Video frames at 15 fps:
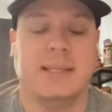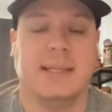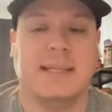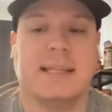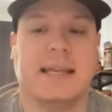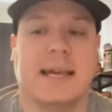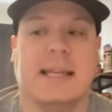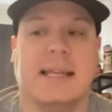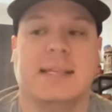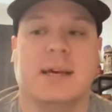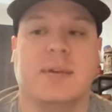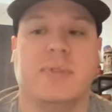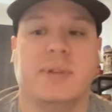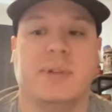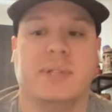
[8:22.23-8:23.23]
And it's kind of
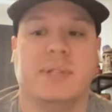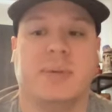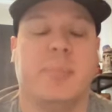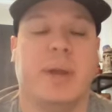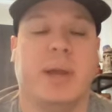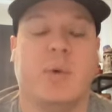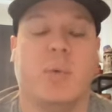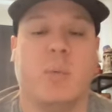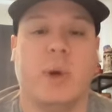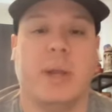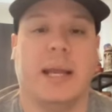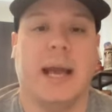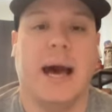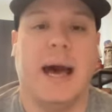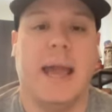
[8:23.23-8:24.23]
tough just to pick
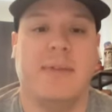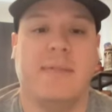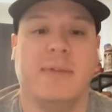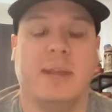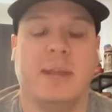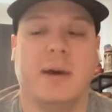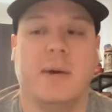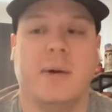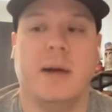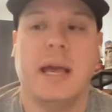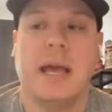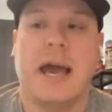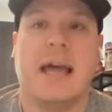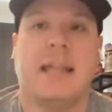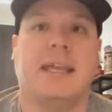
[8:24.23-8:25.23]
one guy, even though
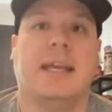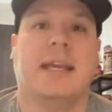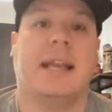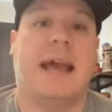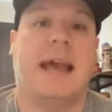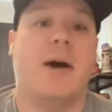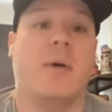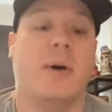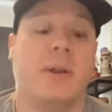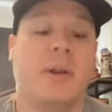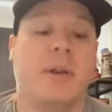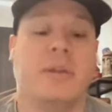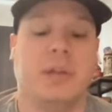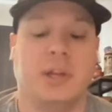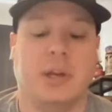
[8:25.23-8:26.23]
I think now
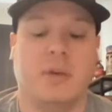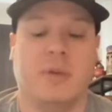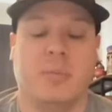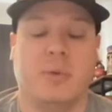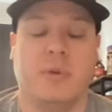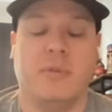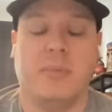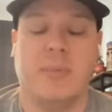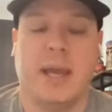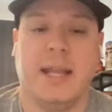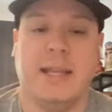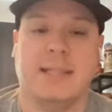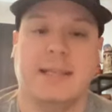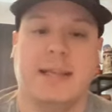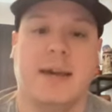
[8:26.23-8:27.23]
another year removed from that
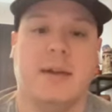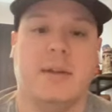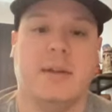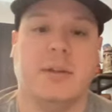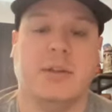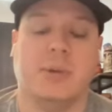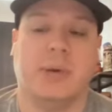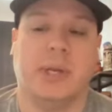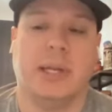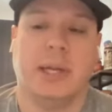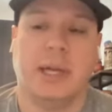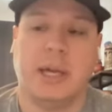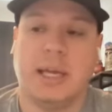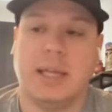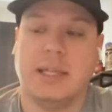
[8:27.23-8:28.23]
ACL injury,
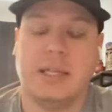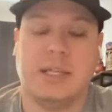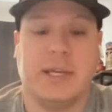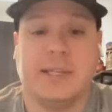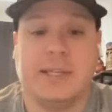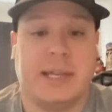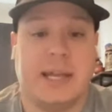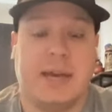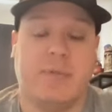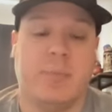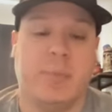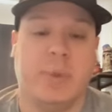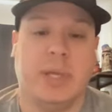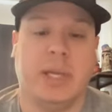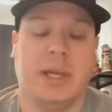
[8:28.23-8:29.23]
that Jace could have a
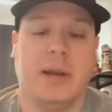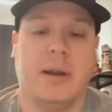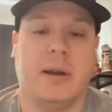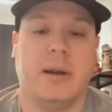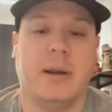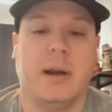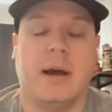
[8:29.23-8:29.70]
big year.